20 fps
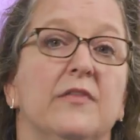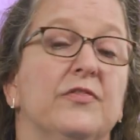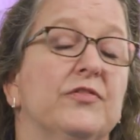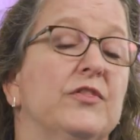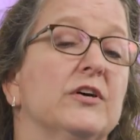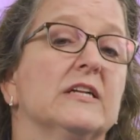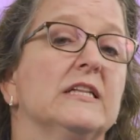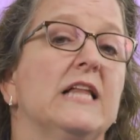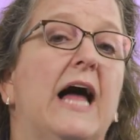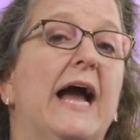The
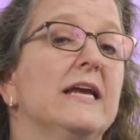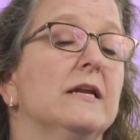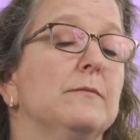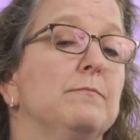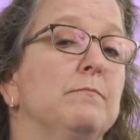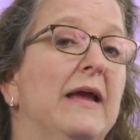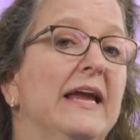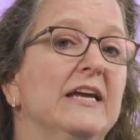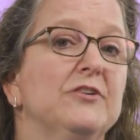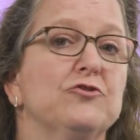client
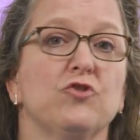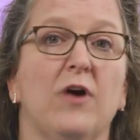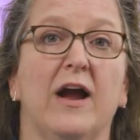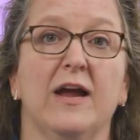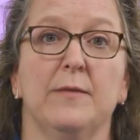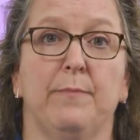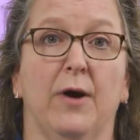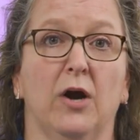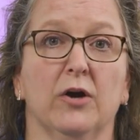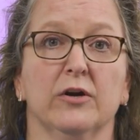may try
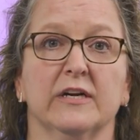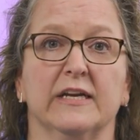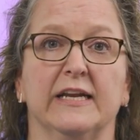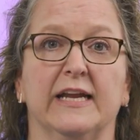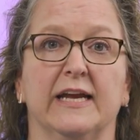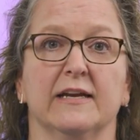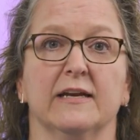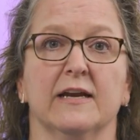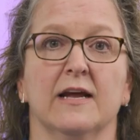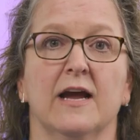
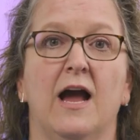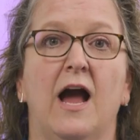bargaining.